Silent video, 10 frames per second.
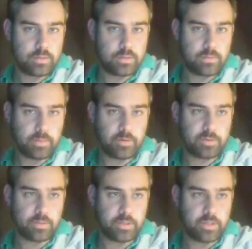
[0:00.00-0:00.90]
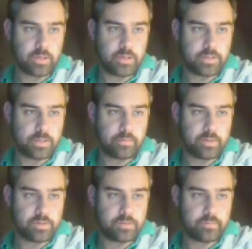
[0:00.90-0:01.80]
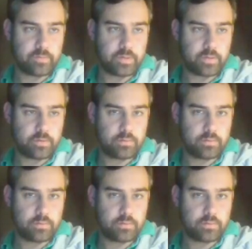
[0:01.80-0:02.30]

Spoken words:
My opponent's probably not going to attack with Raging Ravine here.